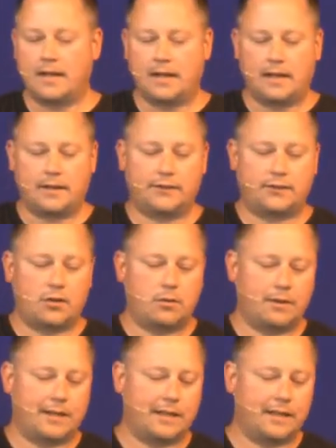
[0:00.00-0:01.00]
And so,
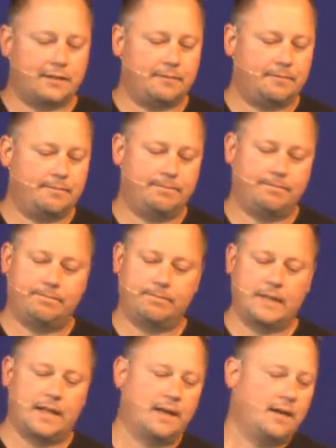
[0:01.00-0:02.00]
again,
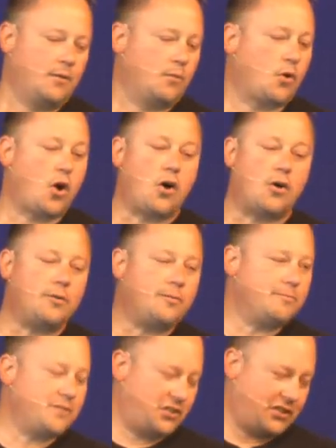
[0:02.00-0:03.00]
we're all
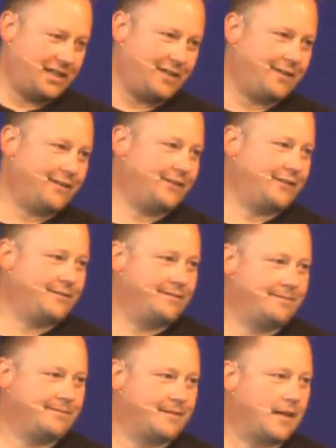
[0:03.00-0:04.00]
missionaries.
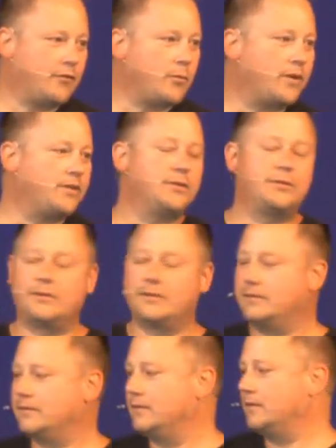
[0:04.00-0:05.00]
Everyone who
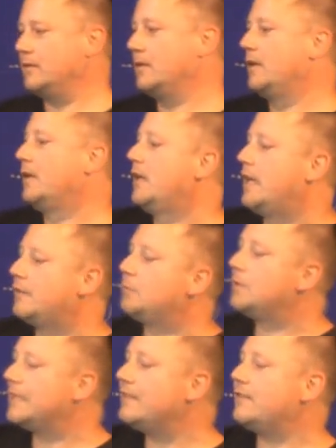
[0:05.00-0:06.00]
has
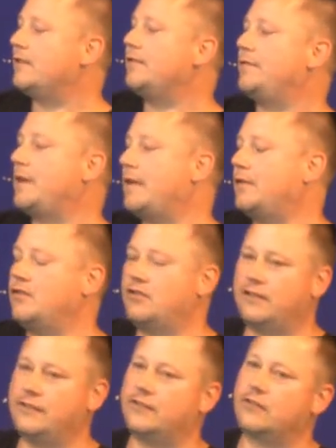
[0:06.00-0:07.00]
placed their faith in
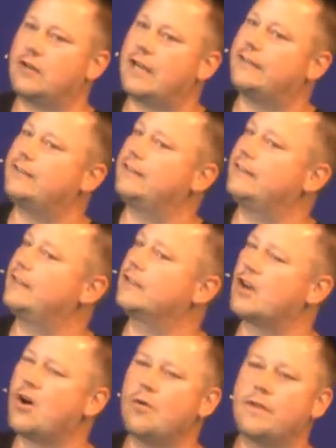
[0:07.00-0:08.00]
Jesus Christ, he said,
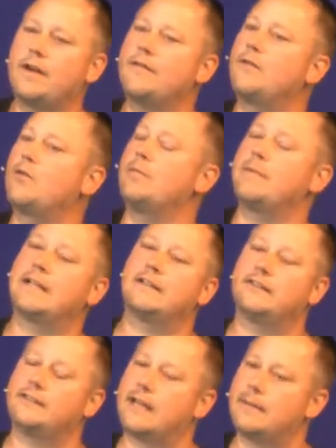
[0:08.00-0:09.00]
Go therefore, make
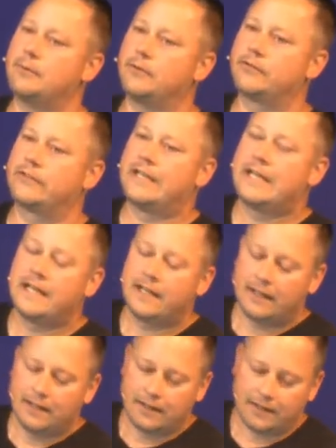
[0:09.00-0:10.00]
disciples.
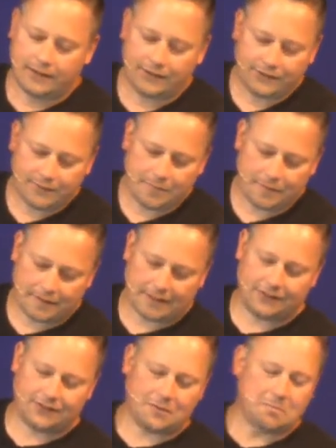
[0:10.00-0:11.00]
Here's some
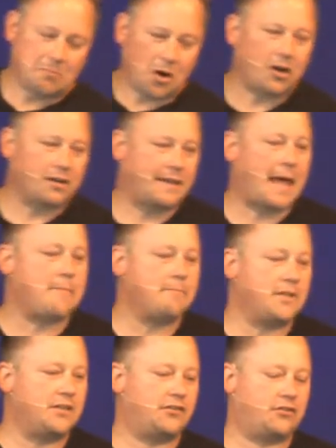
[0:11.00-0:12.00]
things to mark that
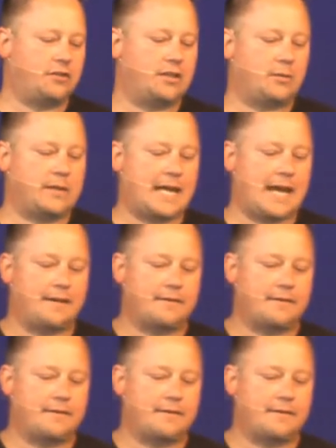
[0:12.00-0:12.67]
ministry that we have